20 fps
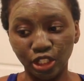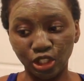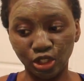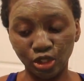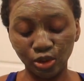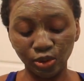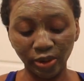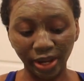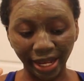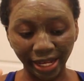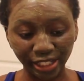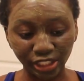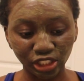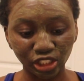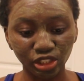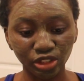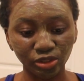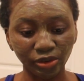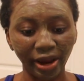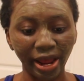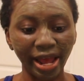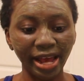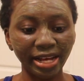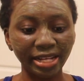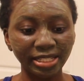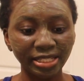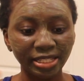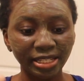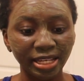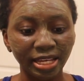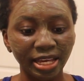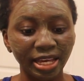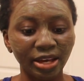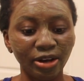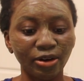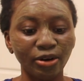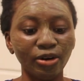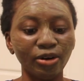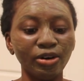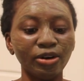to extract
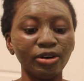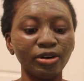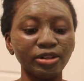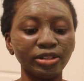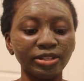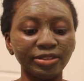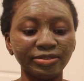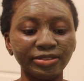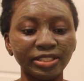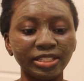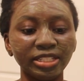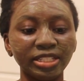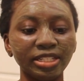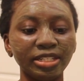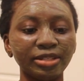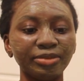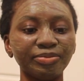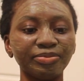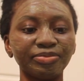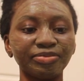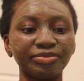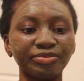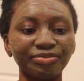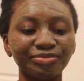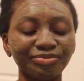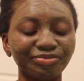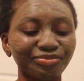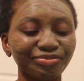all of the